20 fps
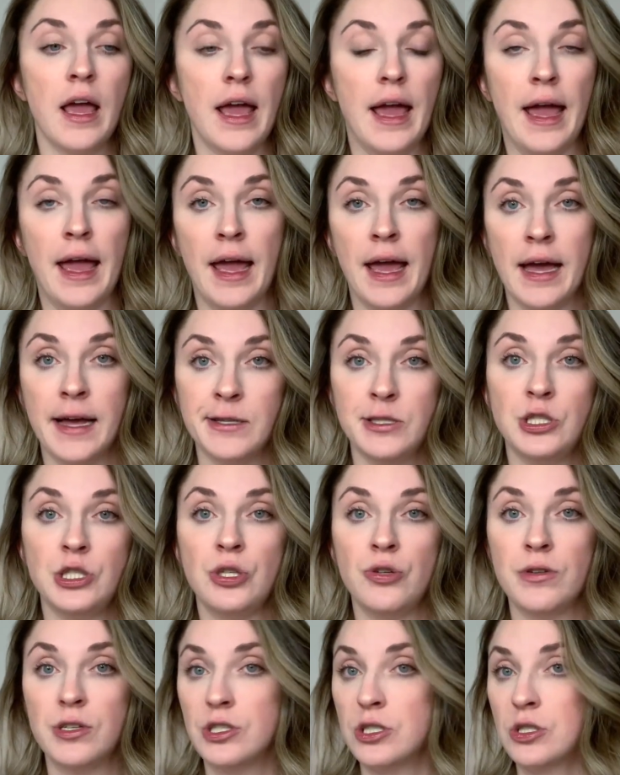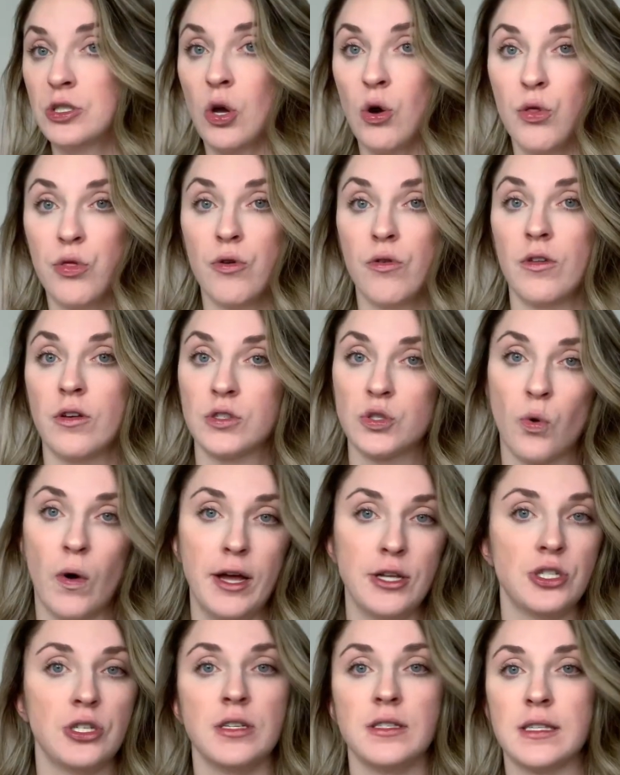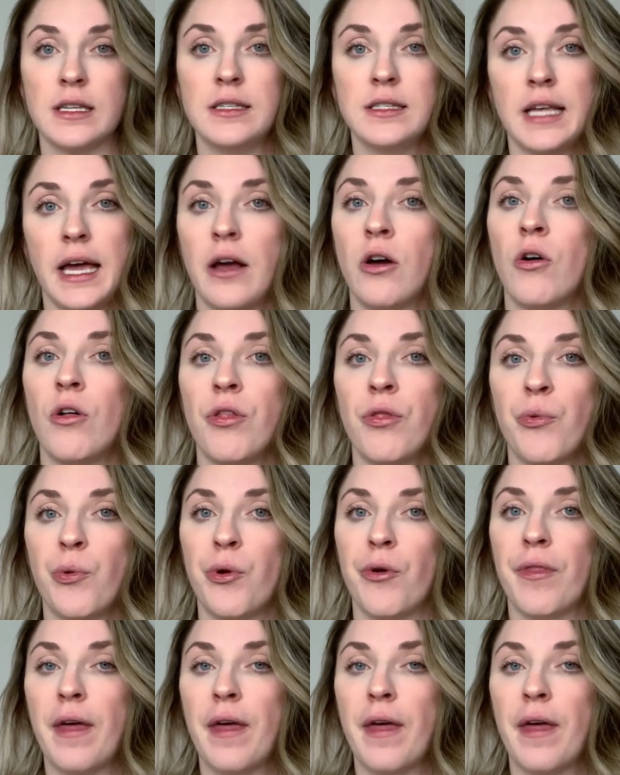and you can just go through those questions and cycle through